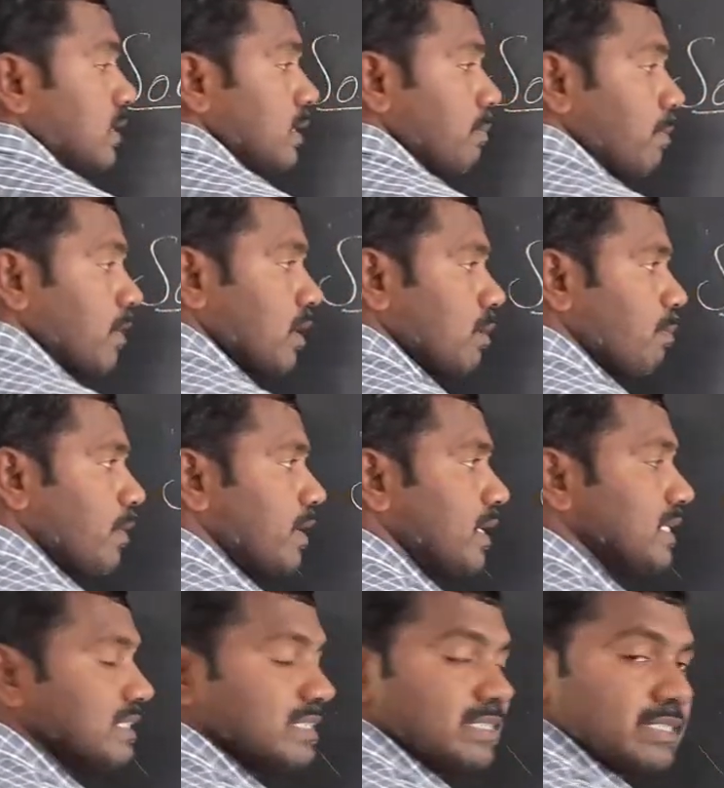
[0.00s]
depend upon a
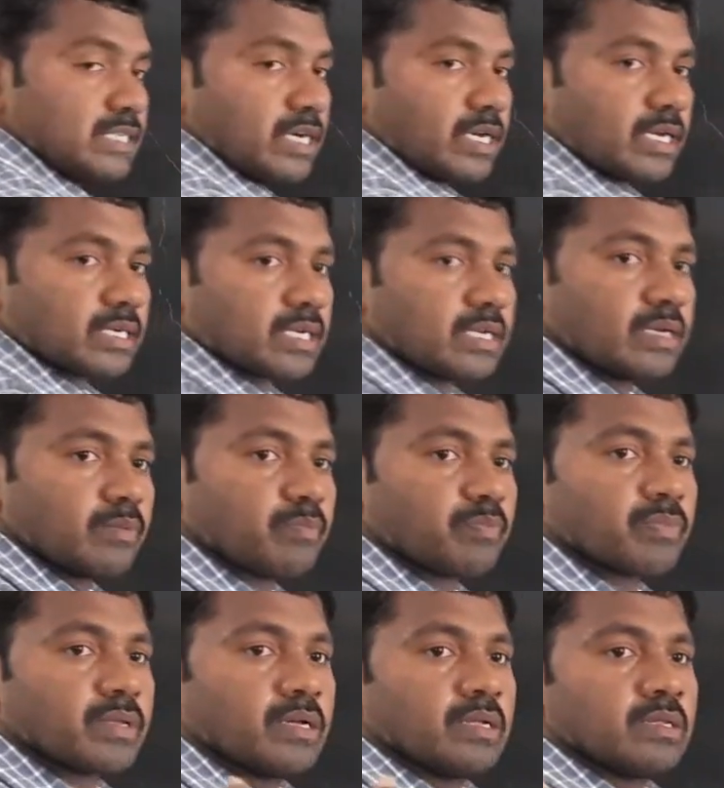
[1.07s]
indirectly.
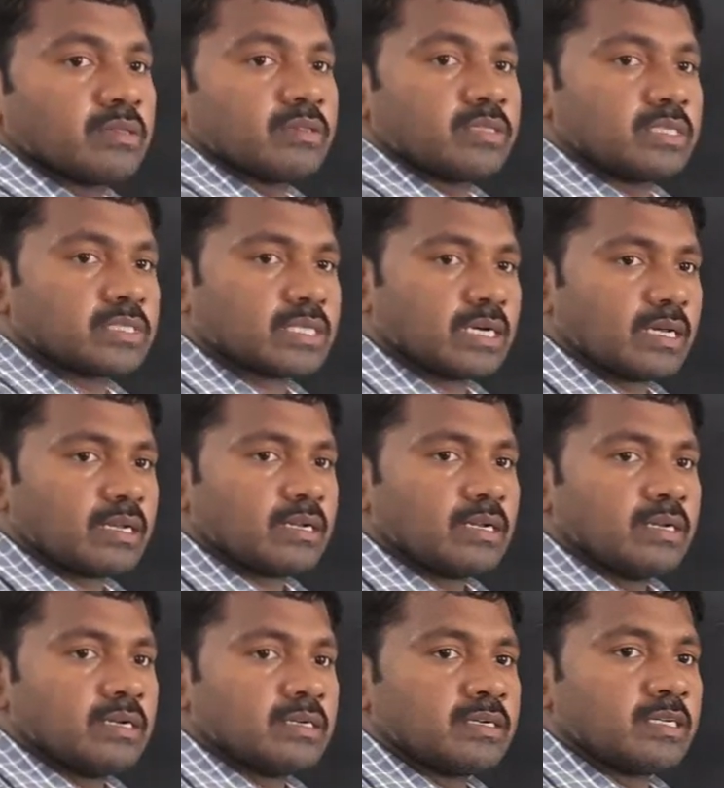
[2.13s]
These
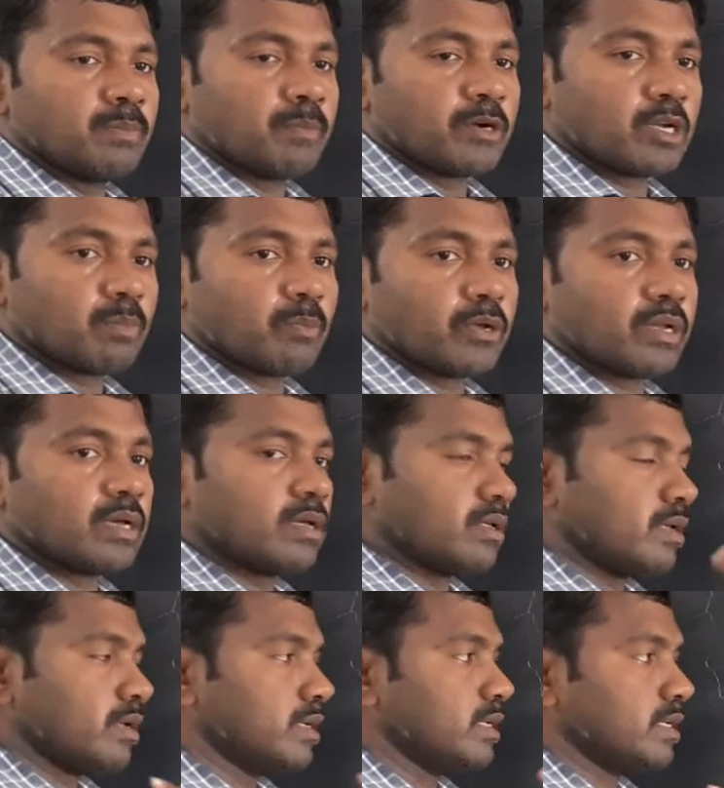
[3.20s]
are depend upon
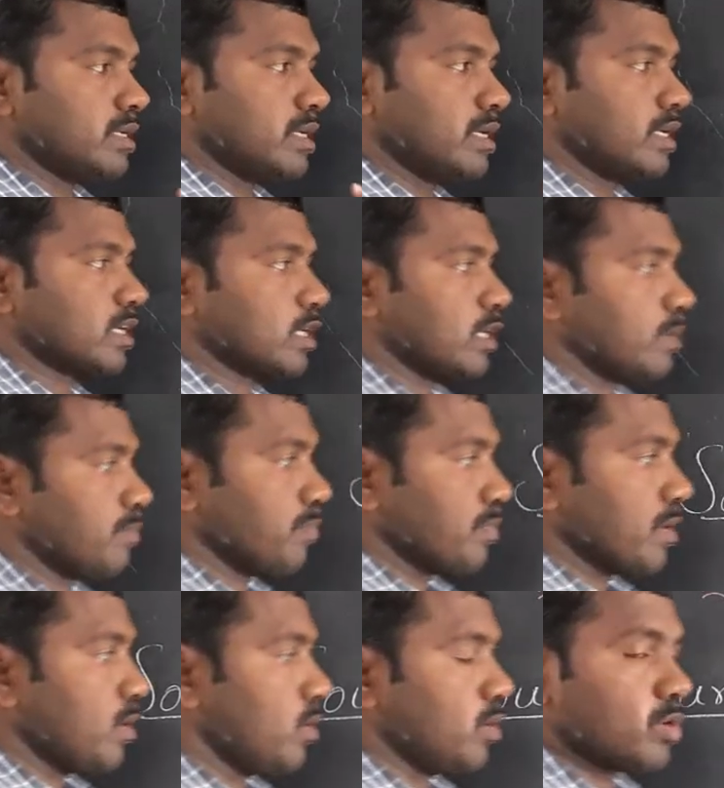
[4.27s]
a indirectly.
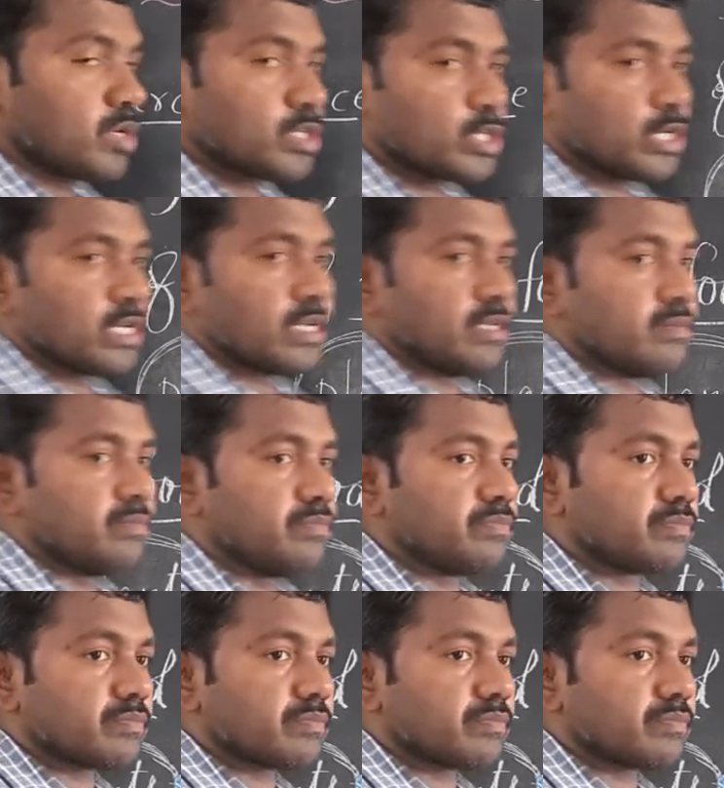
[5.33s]
Okay, children.